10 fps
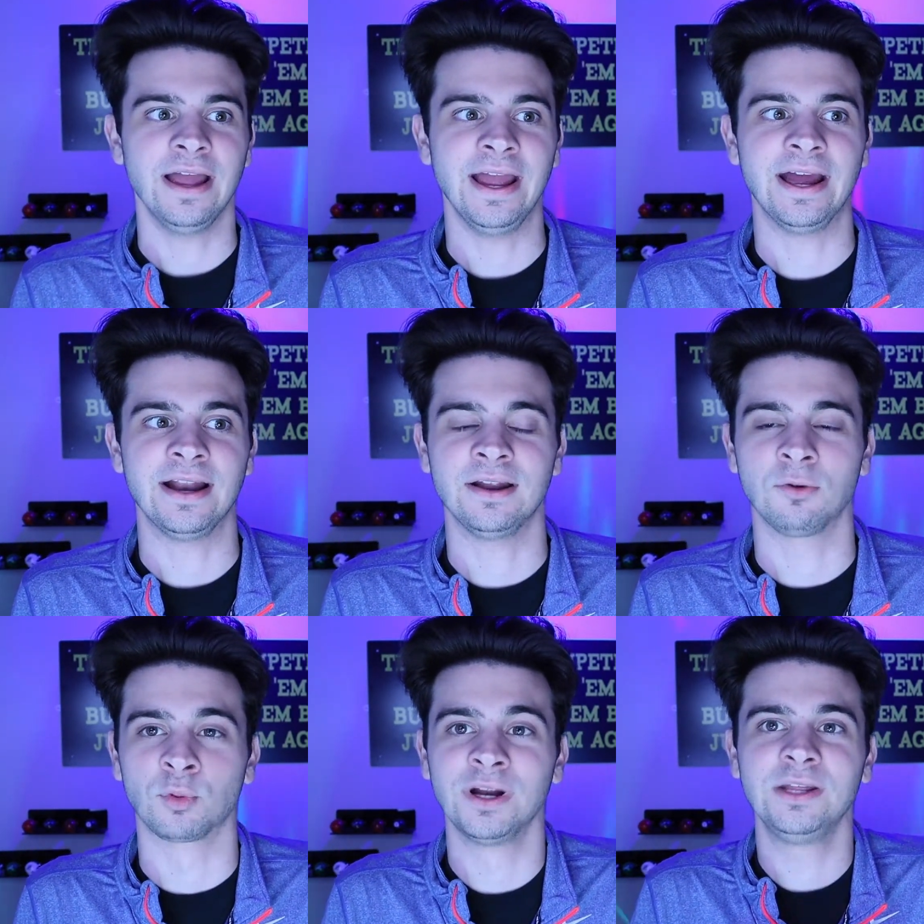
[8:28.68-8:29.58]
and
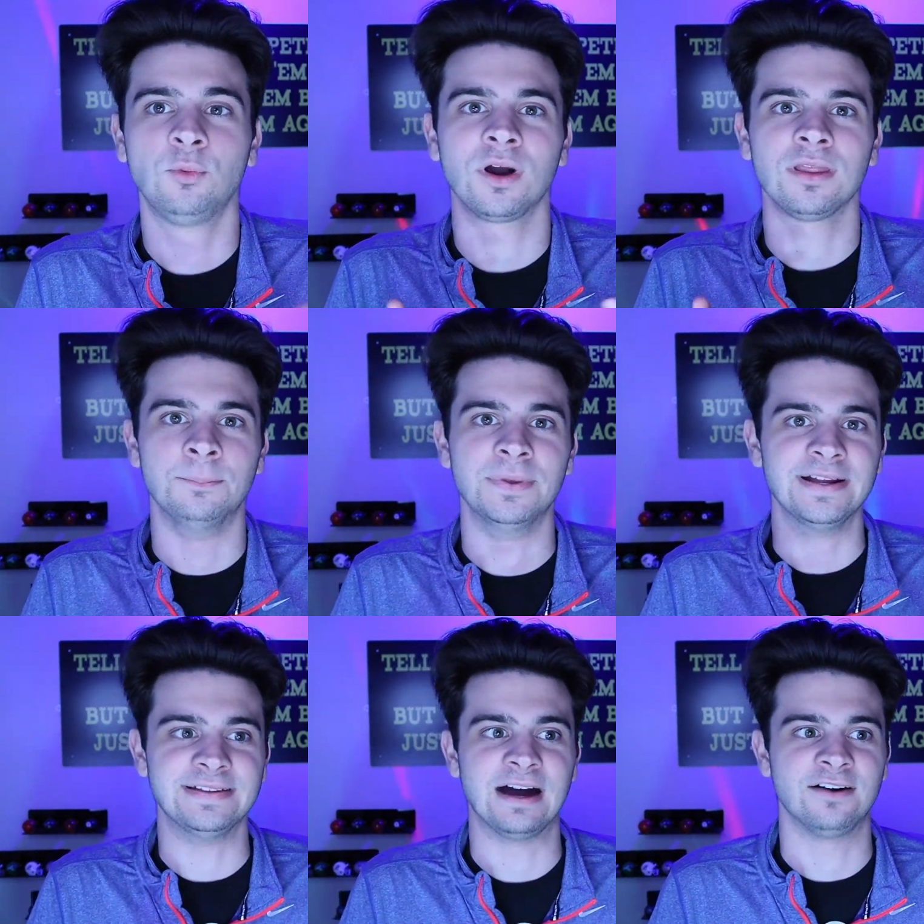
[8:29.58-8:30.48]
really one of the
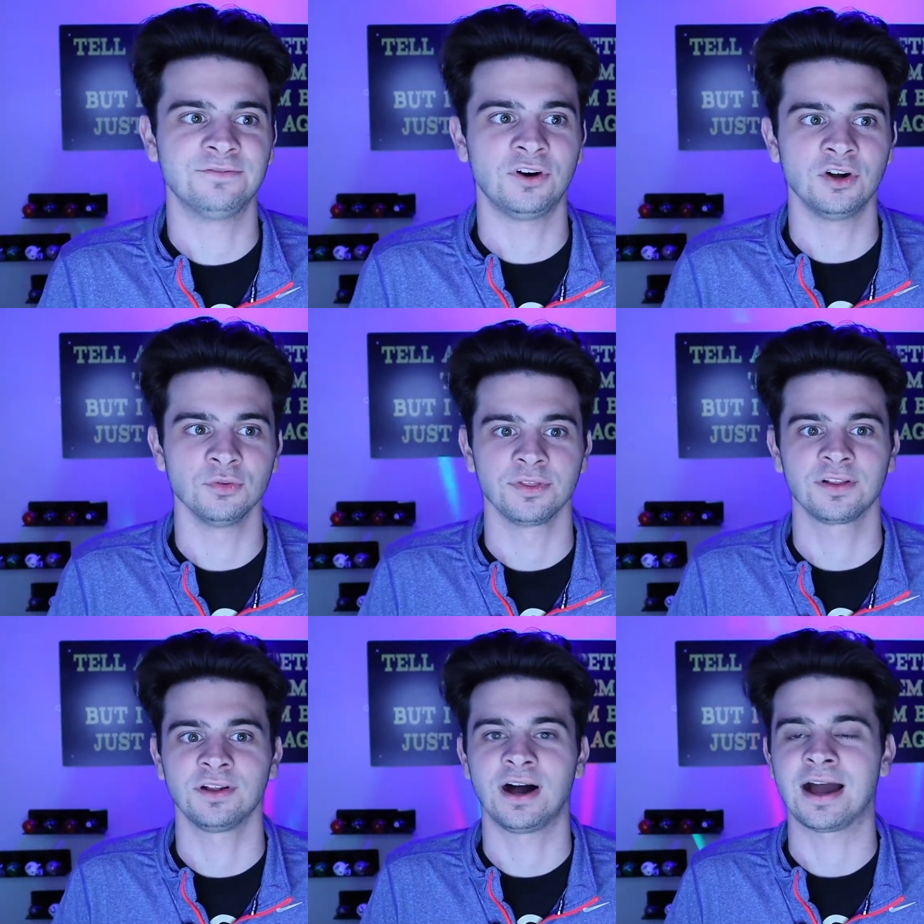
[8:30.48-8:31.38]
big downfalls with
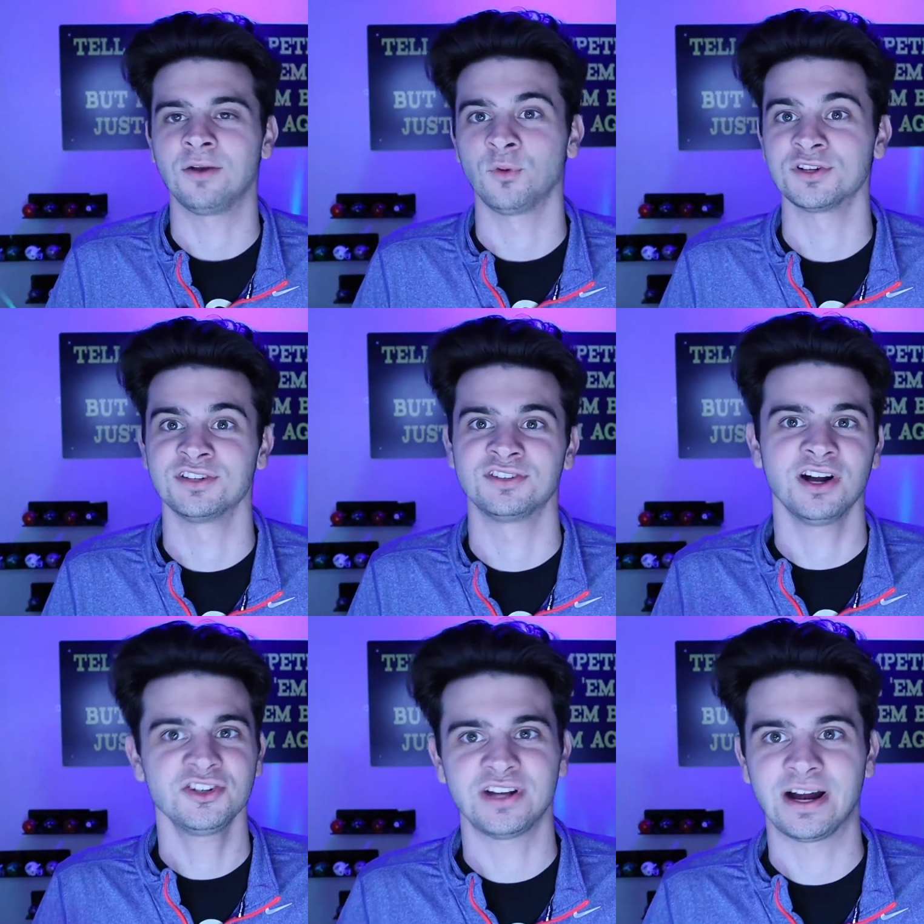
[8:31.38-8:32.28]
Clyde was the
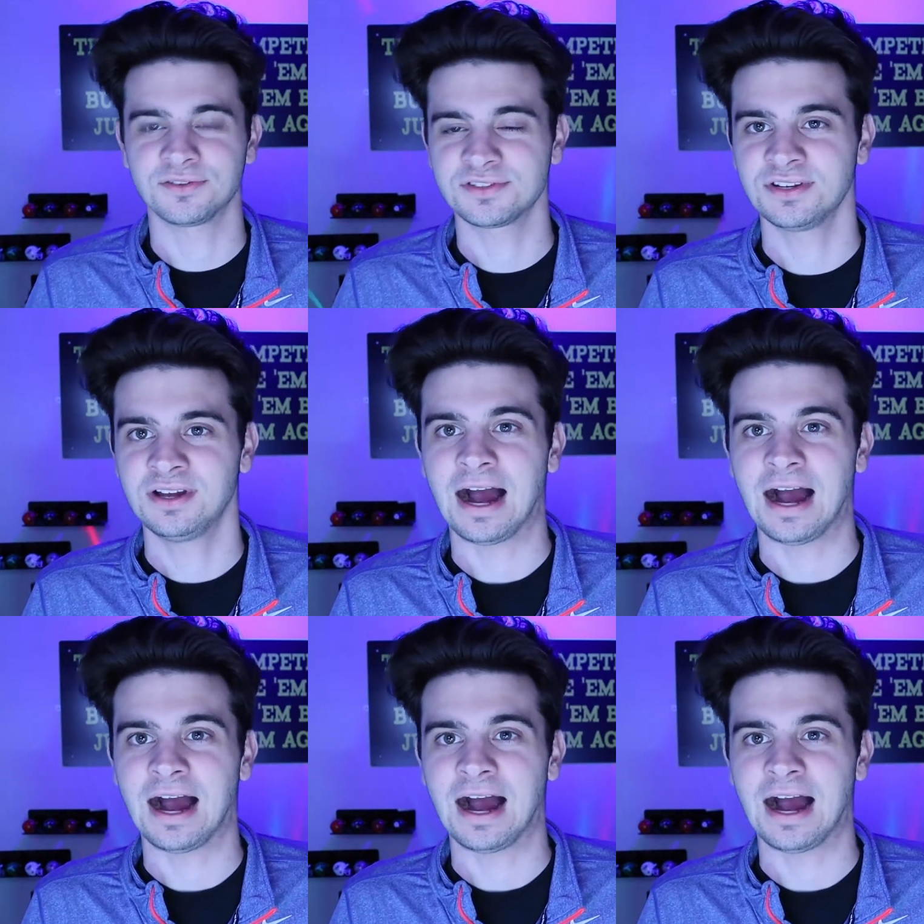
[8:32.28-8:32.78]
touchdowns.